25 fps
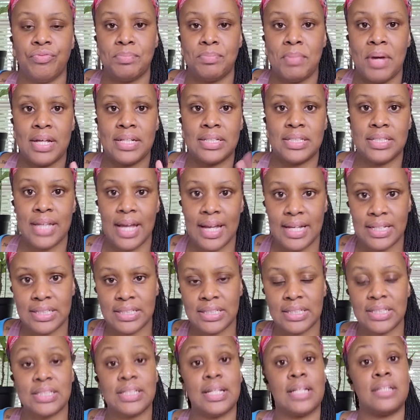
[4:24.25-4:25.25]
by
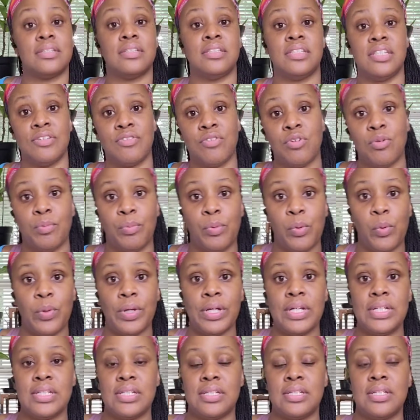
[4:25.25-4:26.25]
Tyson because that's 0
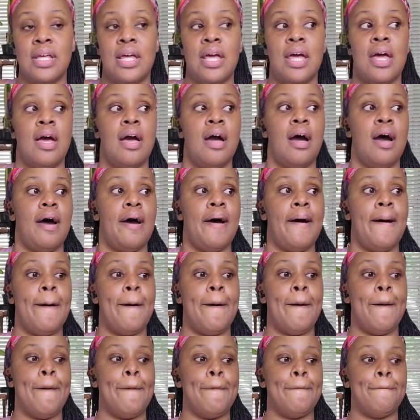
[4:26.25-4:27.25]
points,
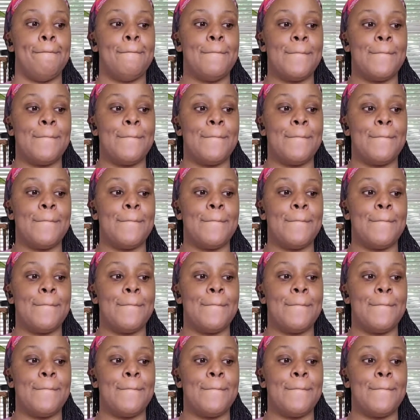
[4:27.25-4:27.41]
I